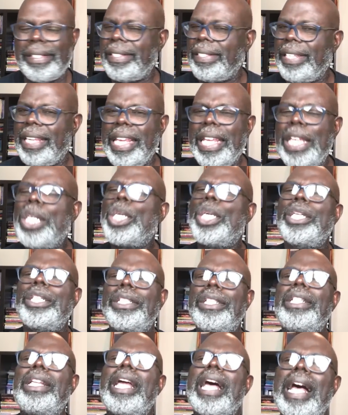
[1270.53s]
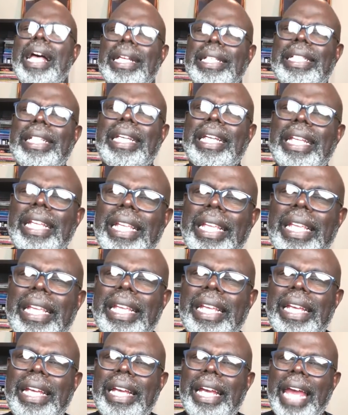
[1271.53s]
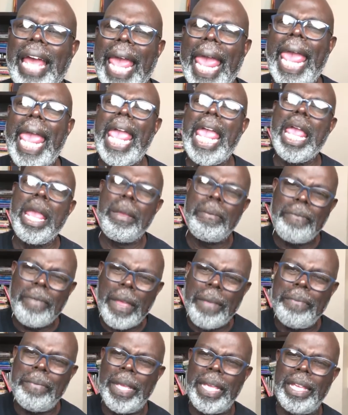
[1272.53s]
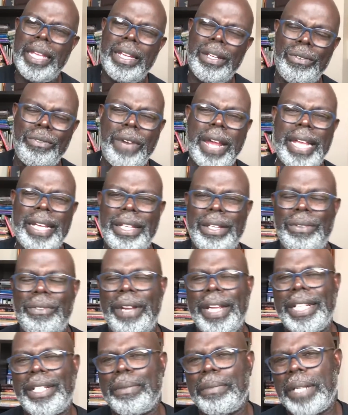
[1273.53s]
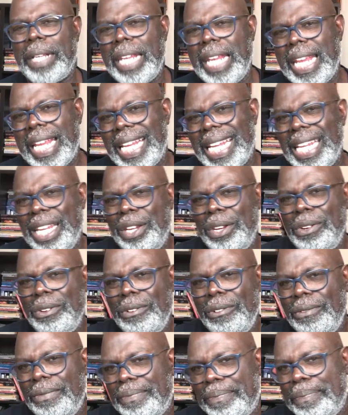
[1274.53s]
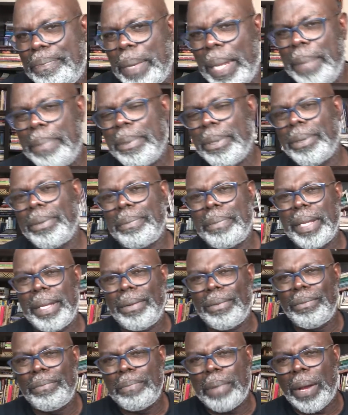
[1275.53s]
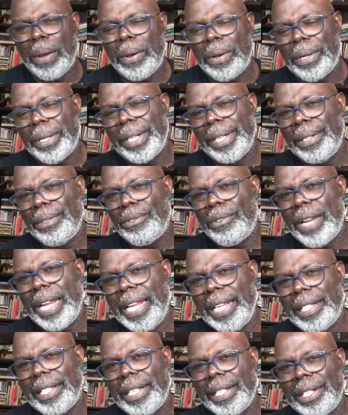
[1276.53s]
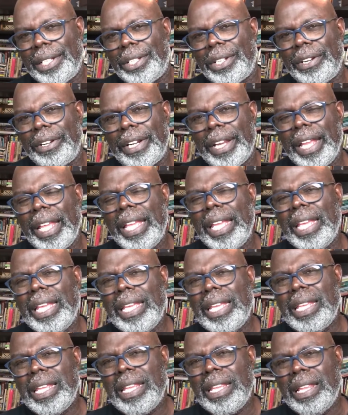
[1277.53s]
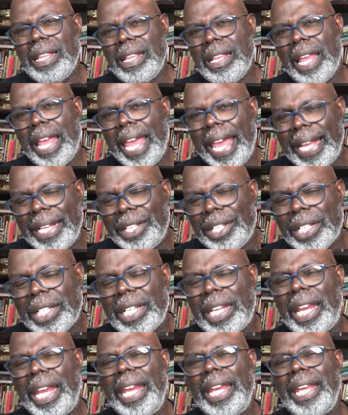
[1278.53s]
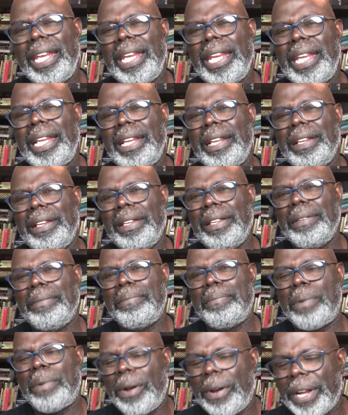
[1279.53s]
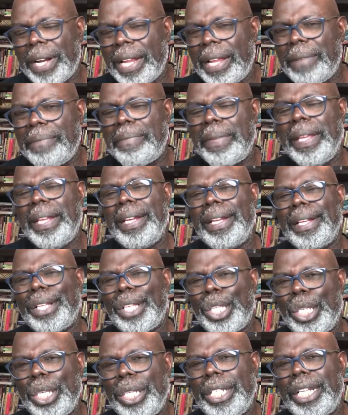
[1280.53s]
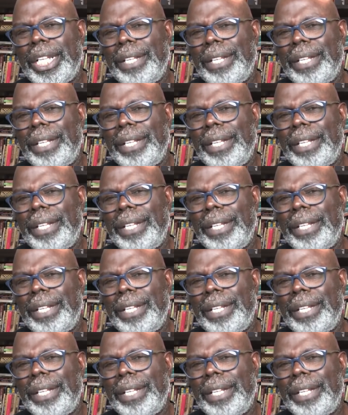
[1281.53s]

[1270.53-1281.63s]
He could not aim me in the right direction. But here you people been born and raised in the church, educated, brought up in a good